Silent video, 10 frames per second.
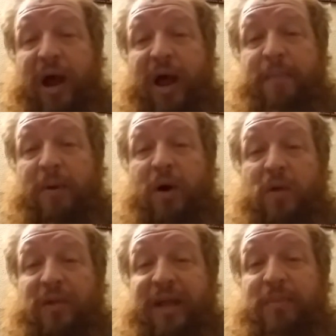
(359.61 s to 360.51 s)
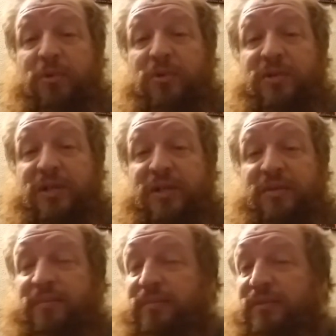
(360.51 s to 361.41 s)
oddball labels
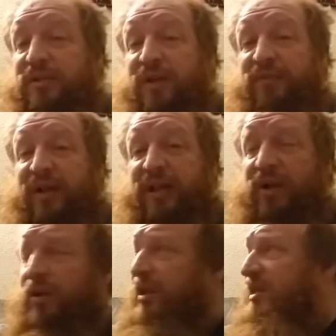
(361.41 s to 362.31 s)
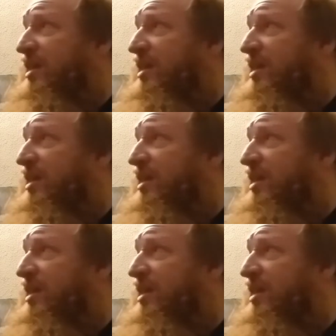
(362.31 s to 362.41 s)
and stuff like that, or at least